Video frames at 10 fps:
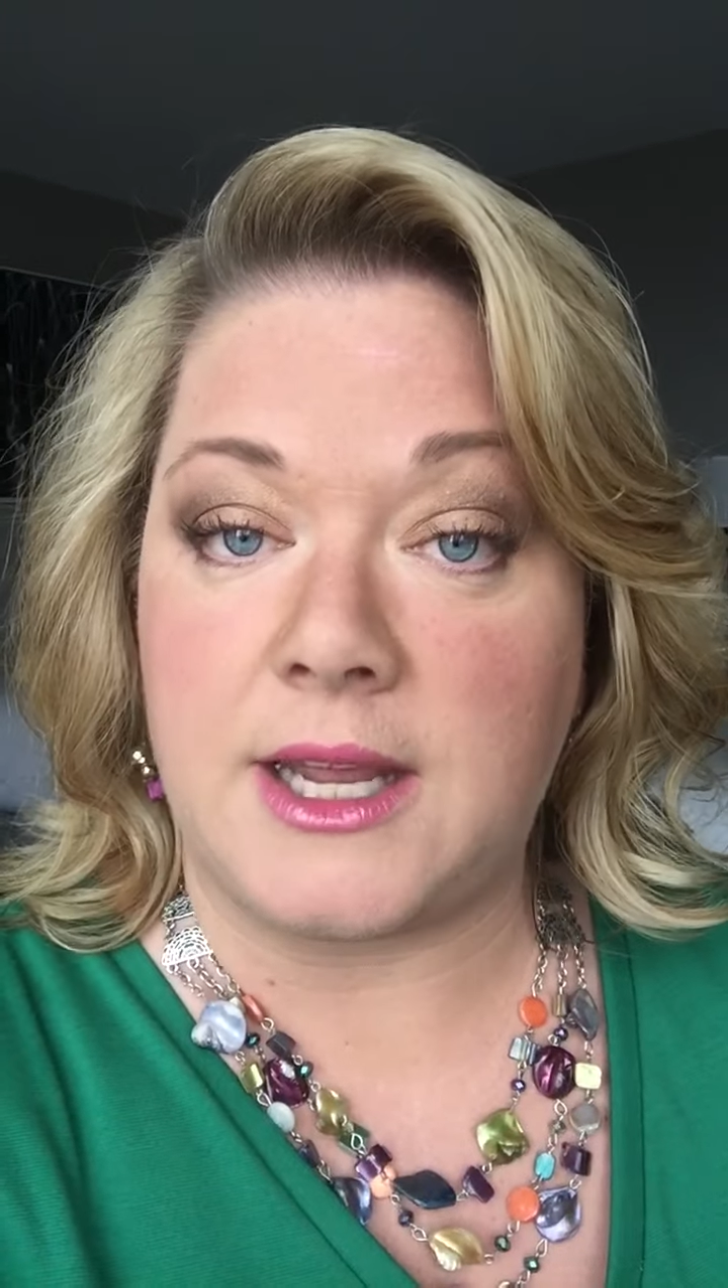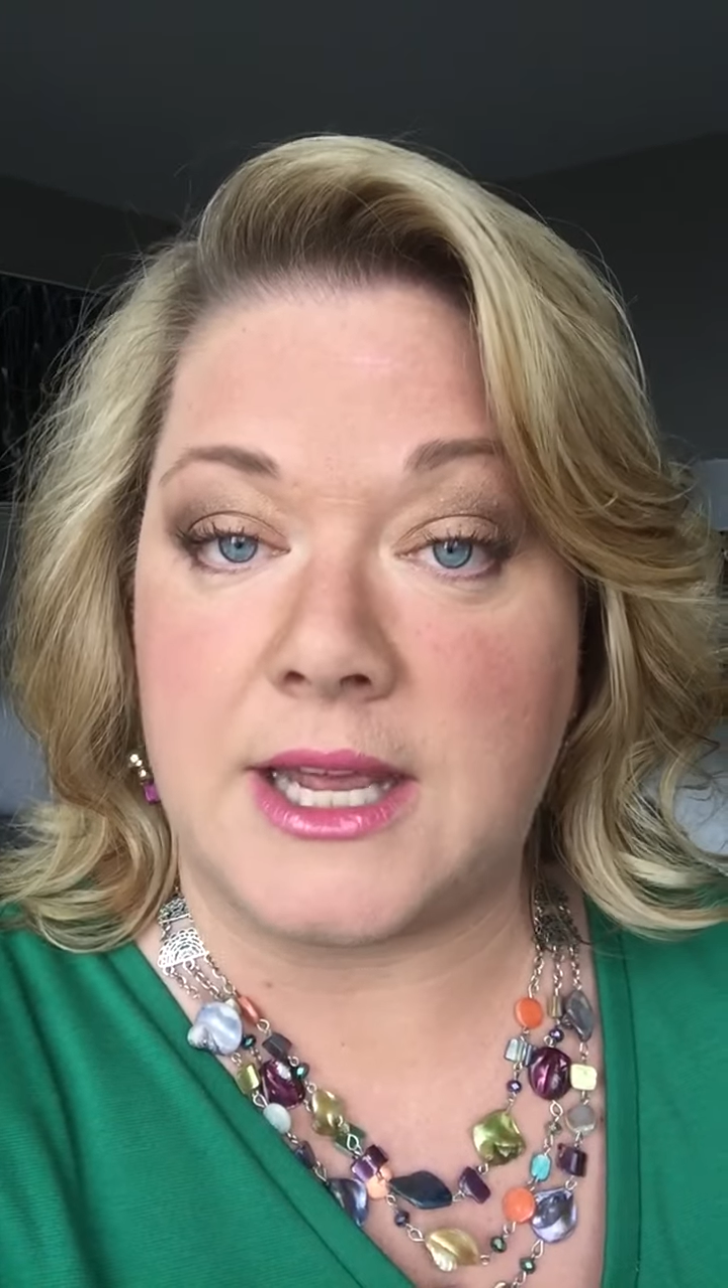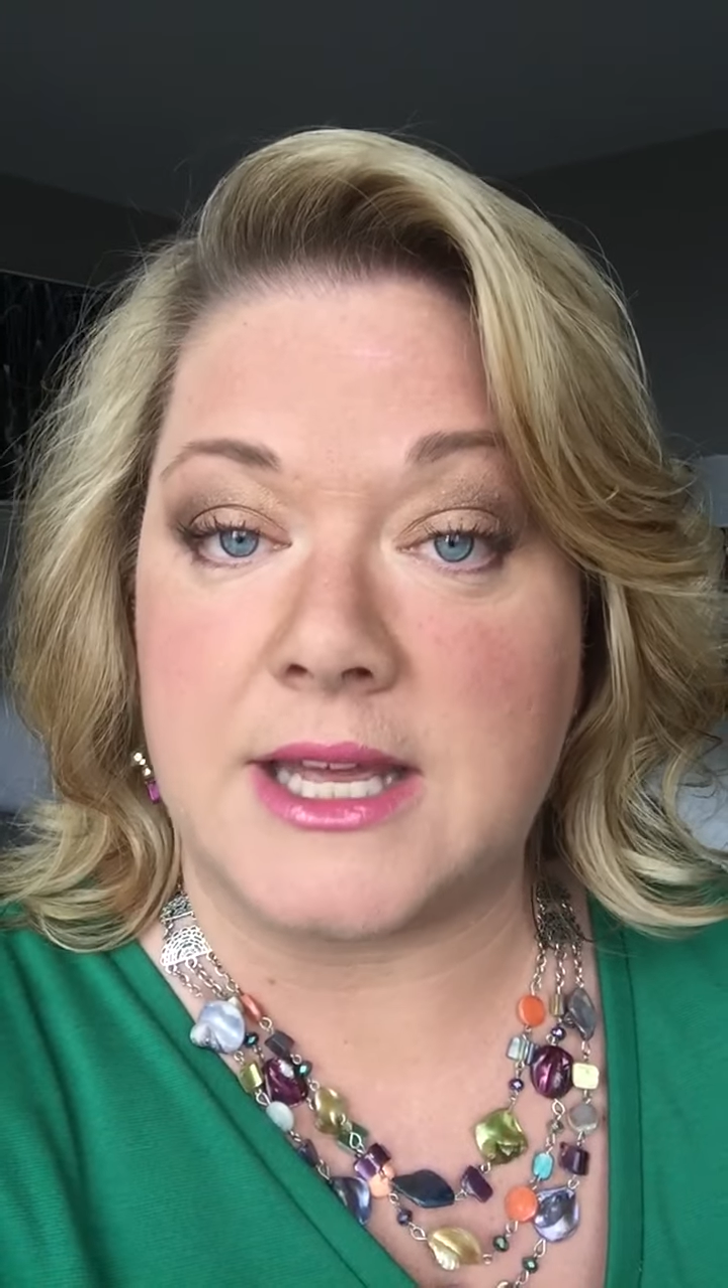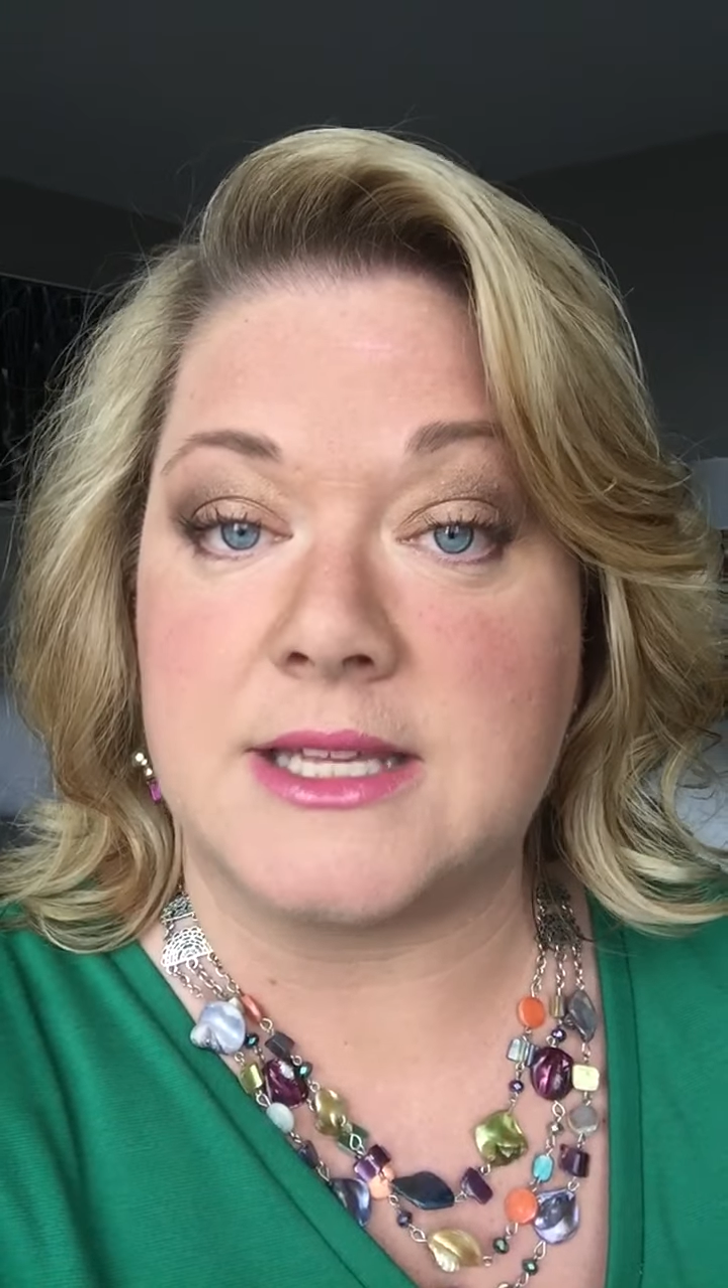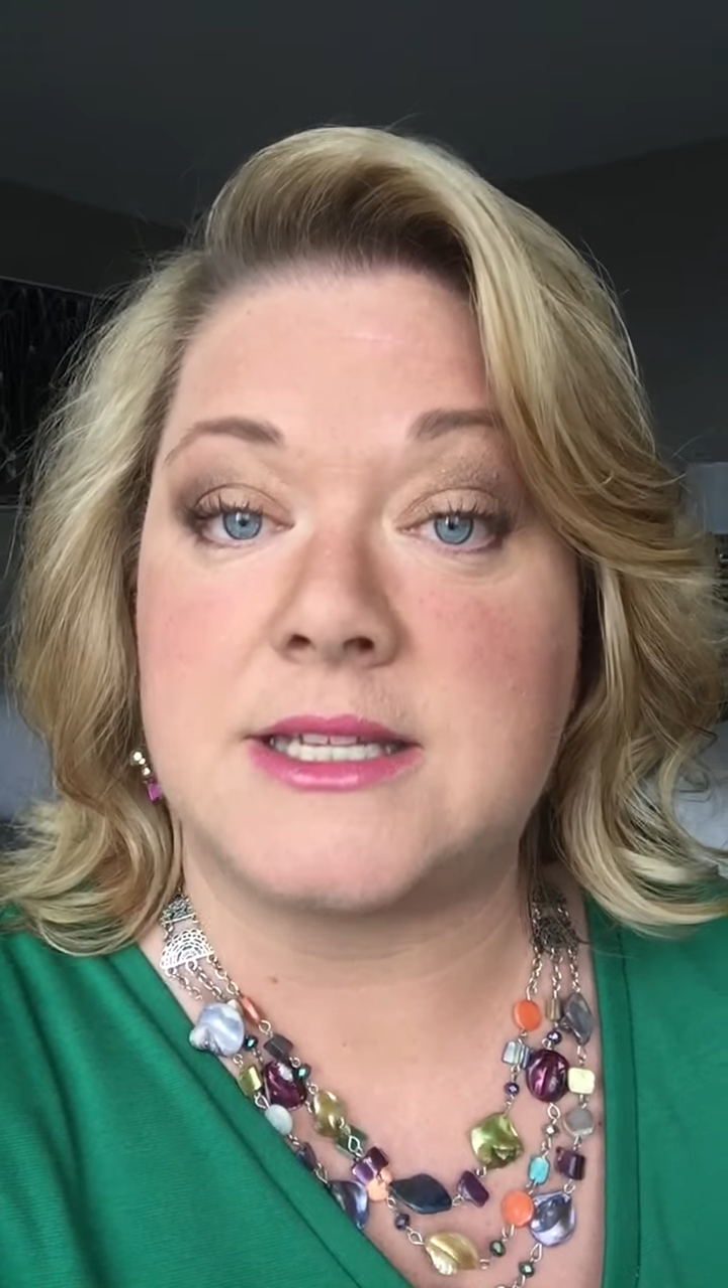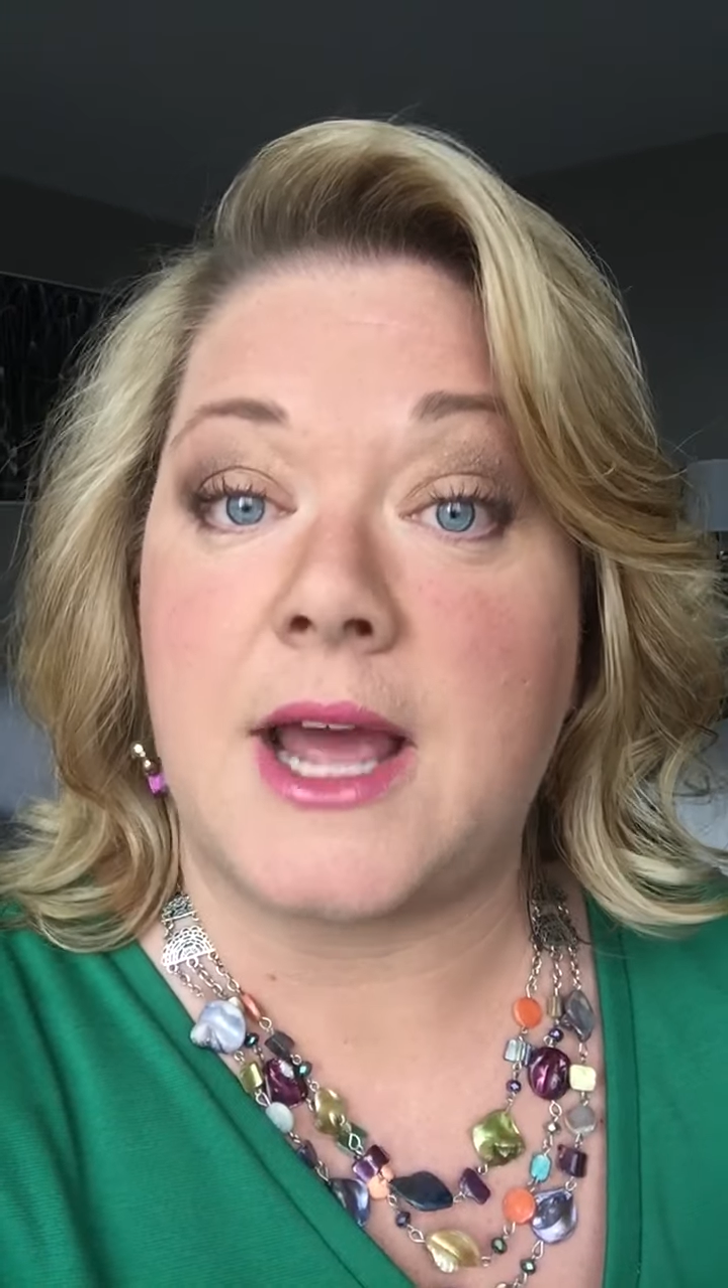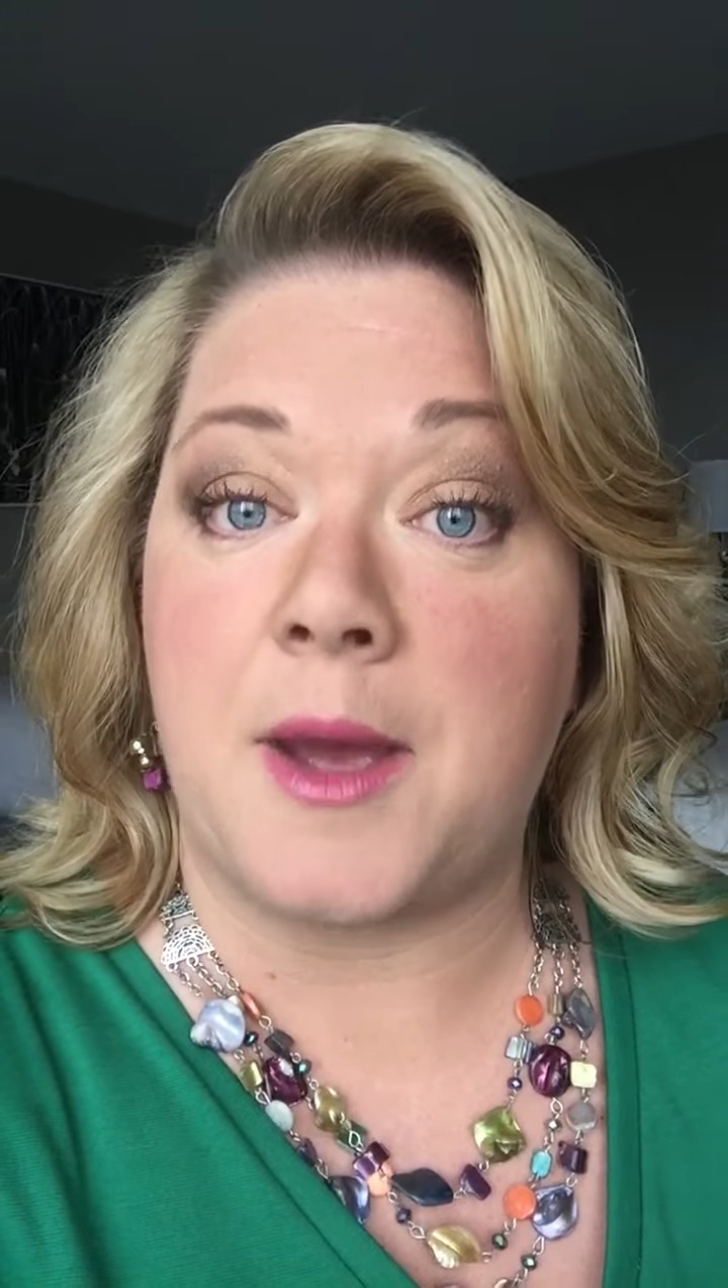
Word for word: is